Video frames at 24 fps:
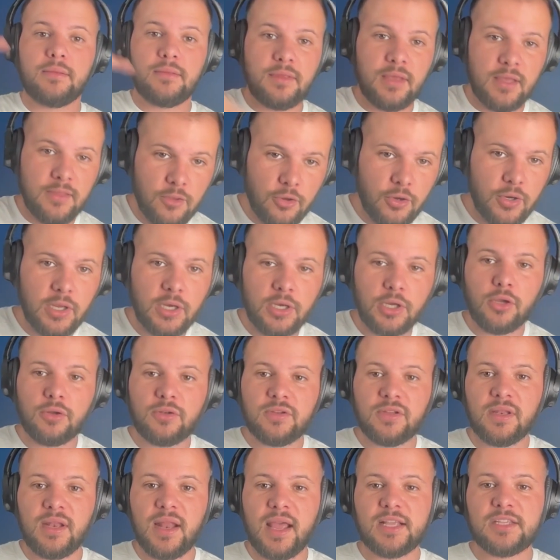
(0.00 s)
Then they're going to go to
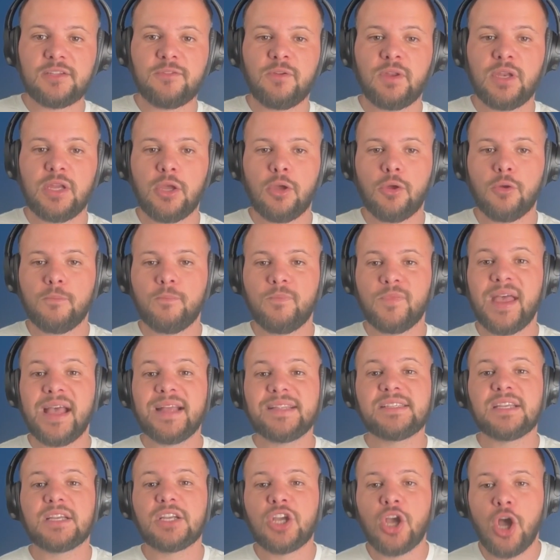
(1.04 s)
the next video.
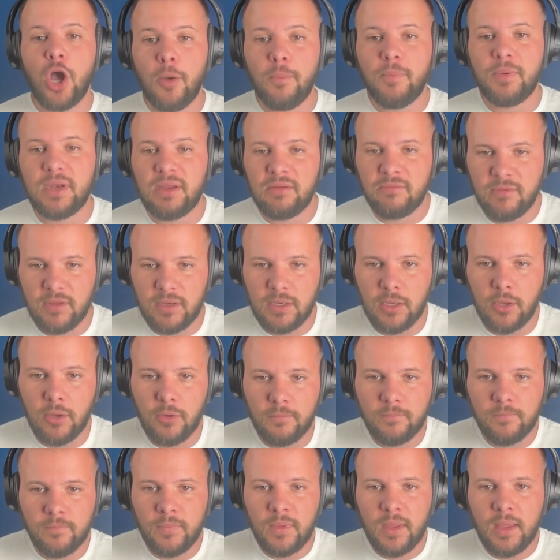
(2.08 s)
That's a company video.
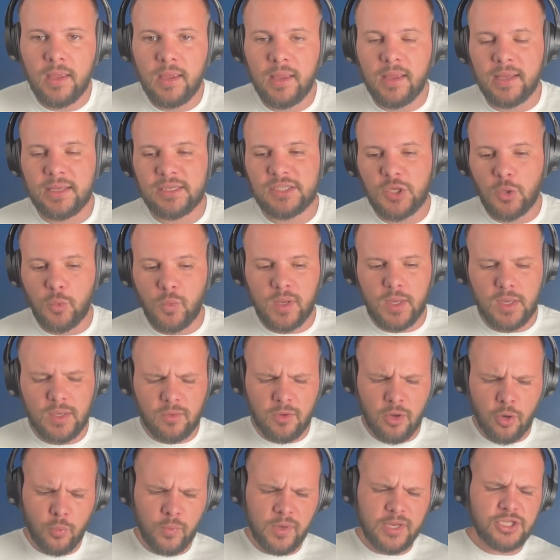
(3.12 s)
And so we
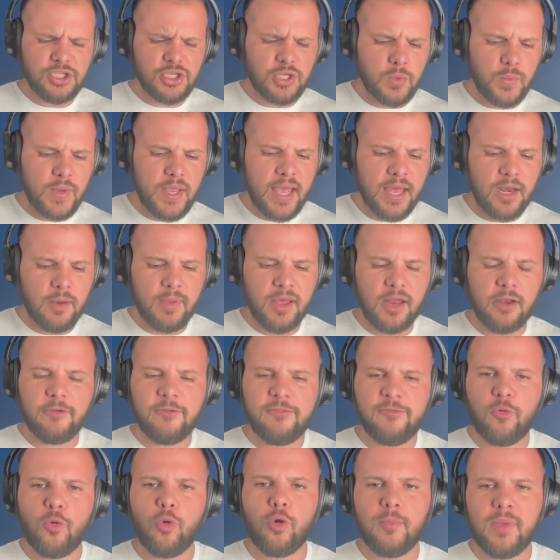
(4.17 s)
originally we had about a
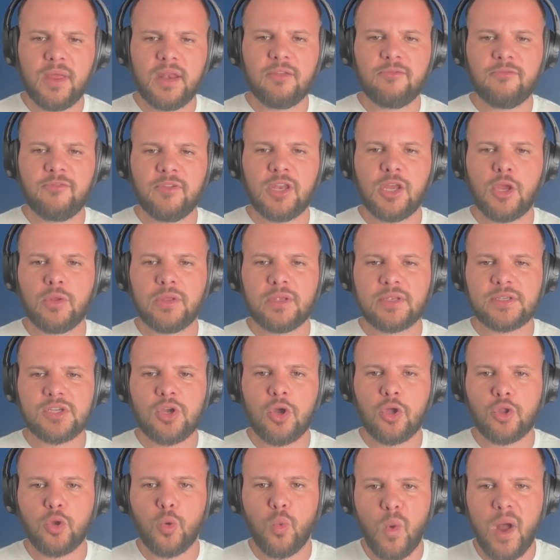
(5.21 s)
four minute video that's
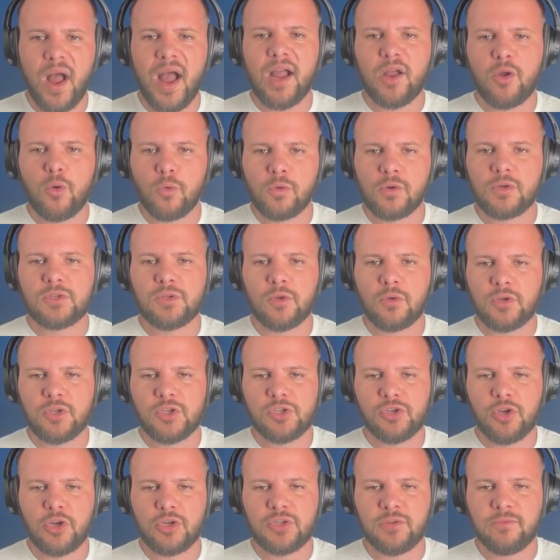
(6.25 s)
called the why cornerstone
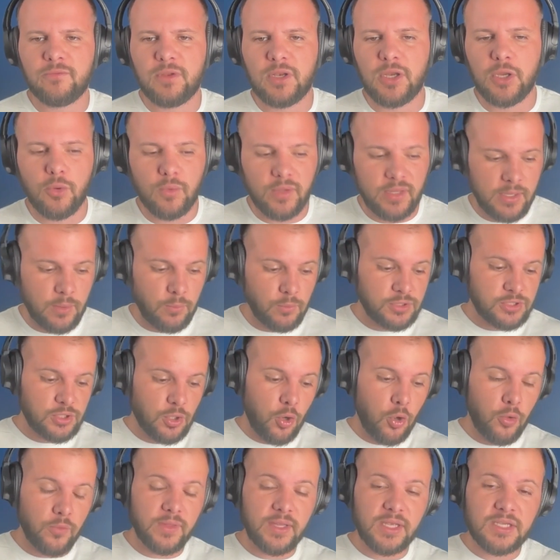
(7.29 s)
construction video. It was
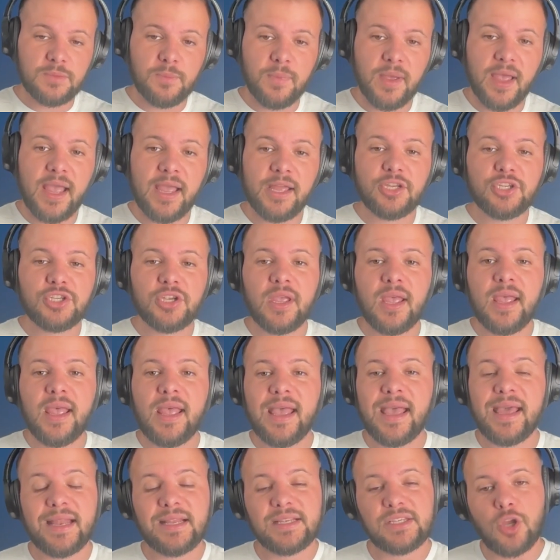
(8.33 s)
on this page.
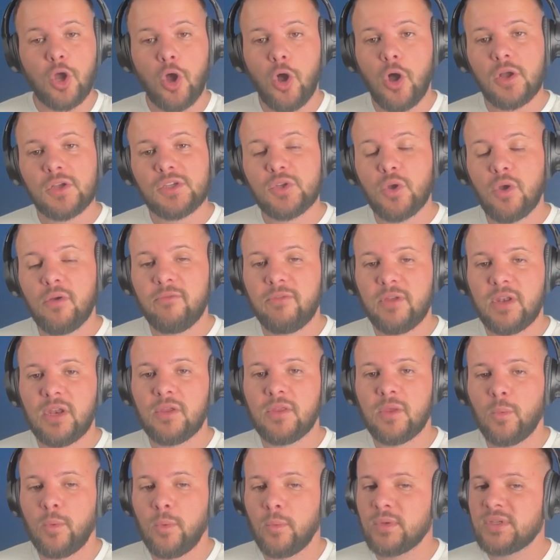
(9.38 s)
And it's also a video
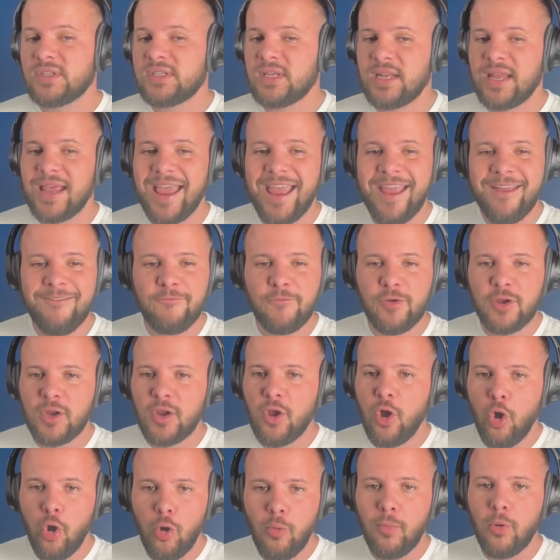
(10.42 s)
that we would send to every
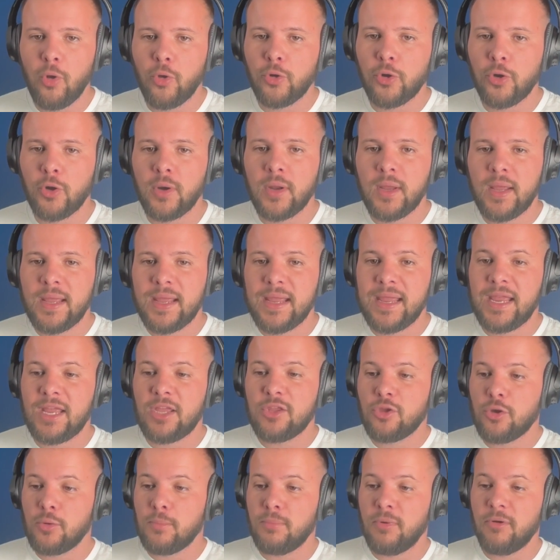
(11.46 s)
homeowner
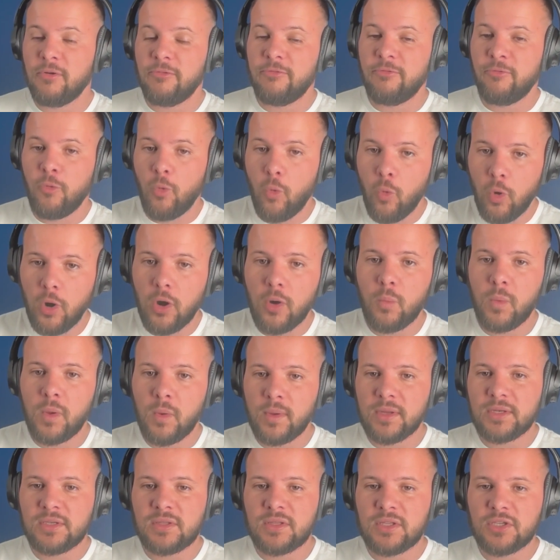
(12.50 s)
either before we
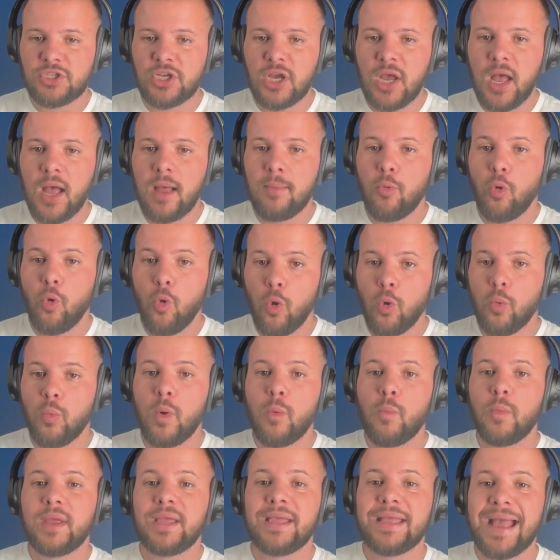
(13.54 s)
went to the job or when
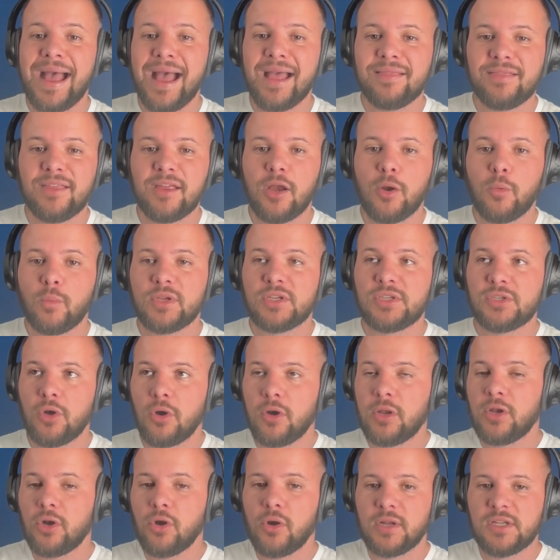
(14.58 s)
we got there and we
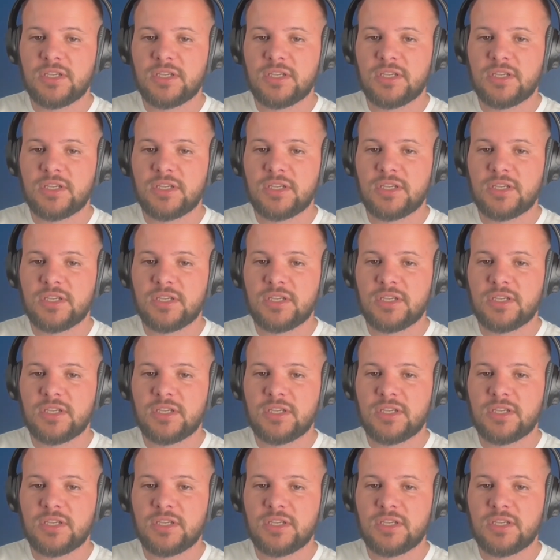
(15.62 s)
started our